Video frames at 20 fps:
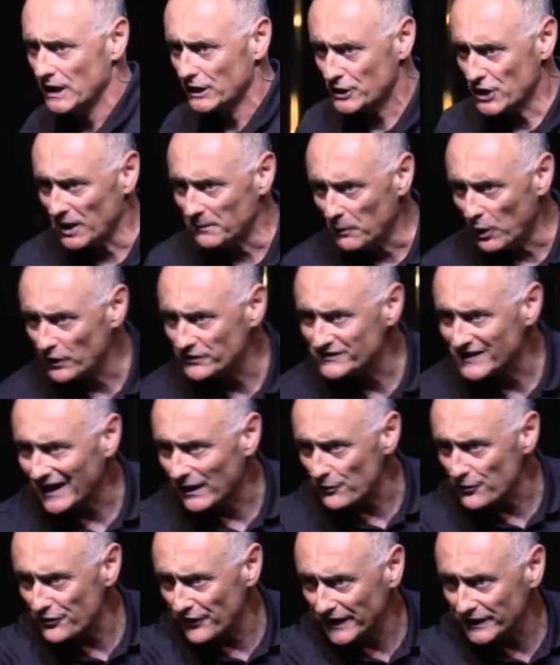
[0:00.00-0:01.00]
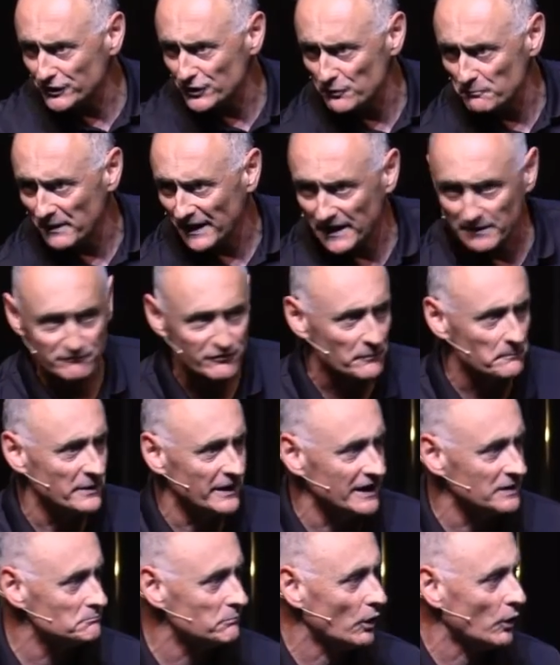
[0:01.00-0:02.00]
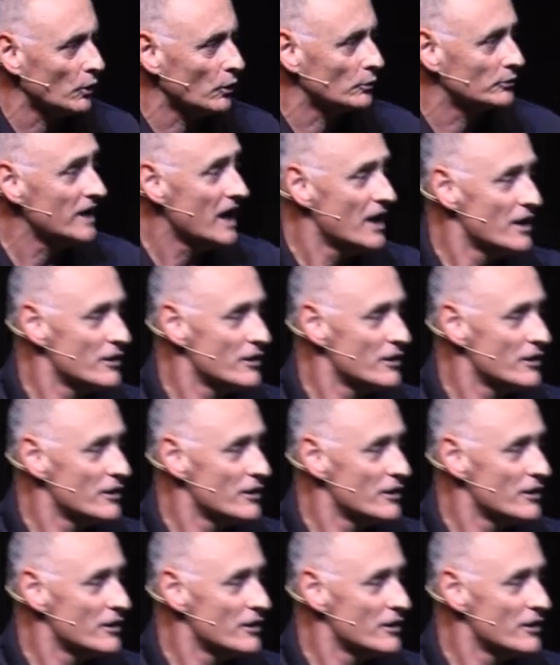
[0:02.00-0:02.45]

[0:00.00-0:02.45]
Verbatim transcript: Come on down. Thank you, man, for being bold.